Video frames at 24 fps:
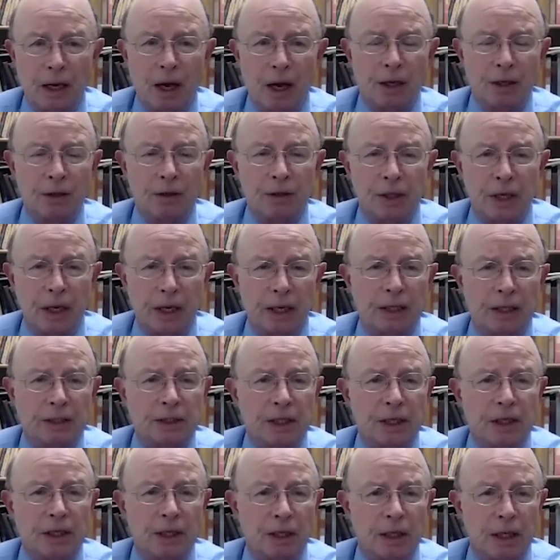undertakings
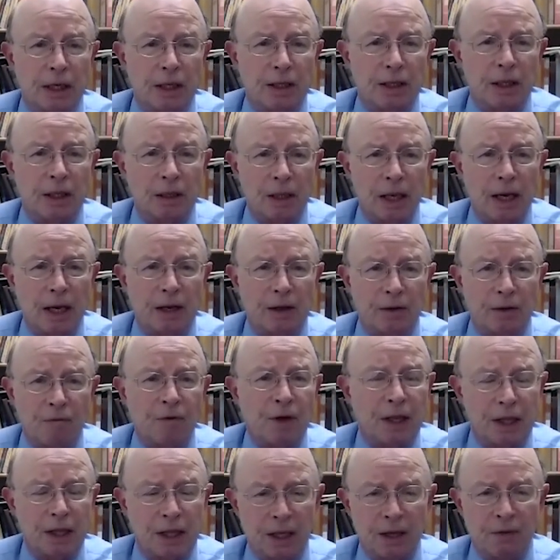in the
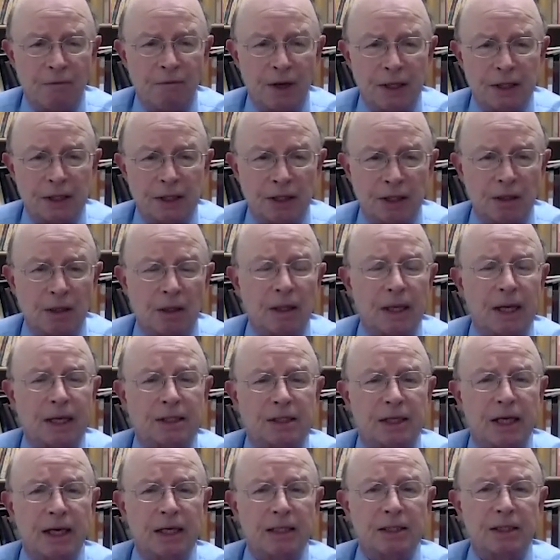events in the
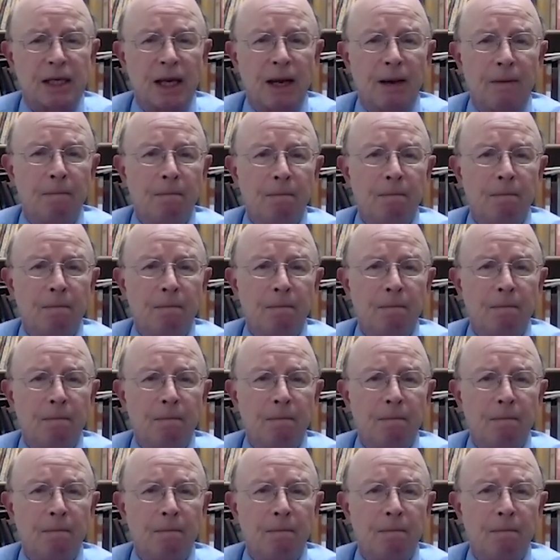last days.